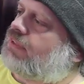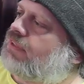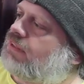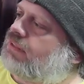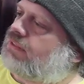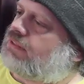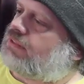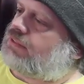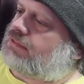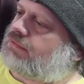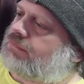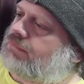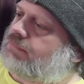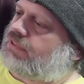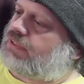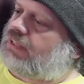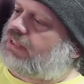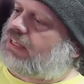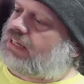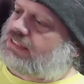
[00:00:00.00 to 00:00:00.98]
Uh,
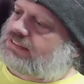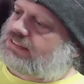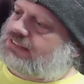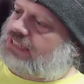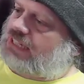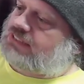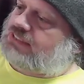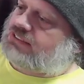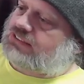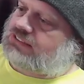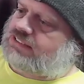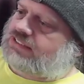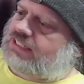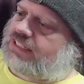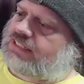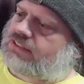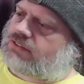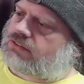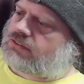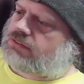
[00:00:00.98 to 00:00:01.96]
you got to attach his
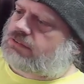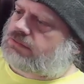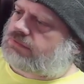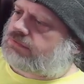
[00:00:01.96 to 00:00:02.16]
tail.